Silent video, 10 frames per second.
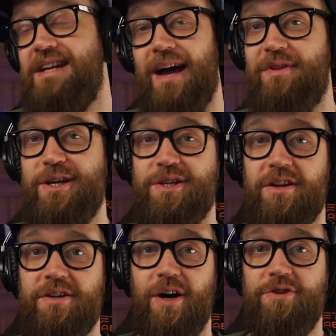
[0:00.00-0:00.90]
Now that he's got
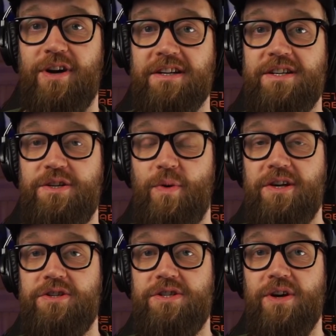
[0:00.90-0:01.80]
the contract
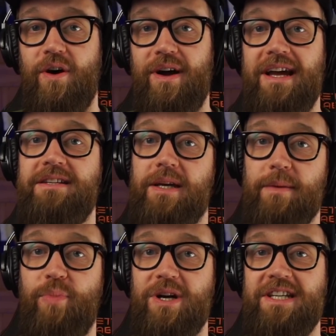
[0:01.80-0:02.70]
situation sorted, he can
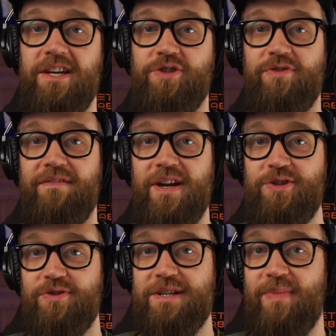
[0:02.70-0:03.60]
put his history of
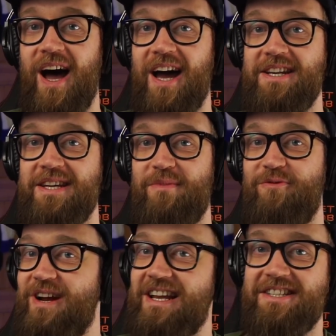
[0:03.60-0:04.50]
injuries behind him and
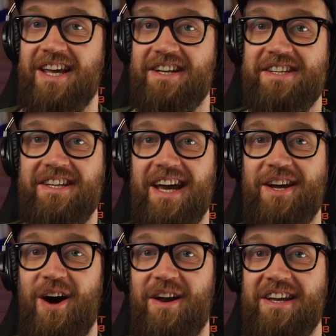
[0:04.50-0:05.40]
really start to kick
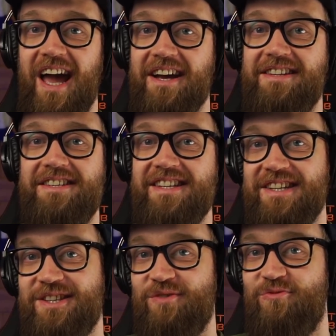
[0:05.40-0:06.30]
on and get a
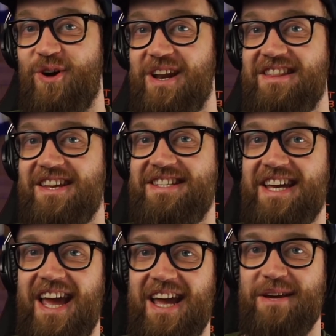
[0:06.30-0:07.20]
consistent run in the
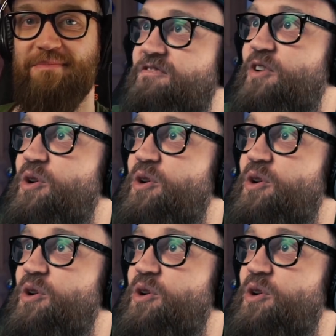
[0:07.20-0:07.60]
team.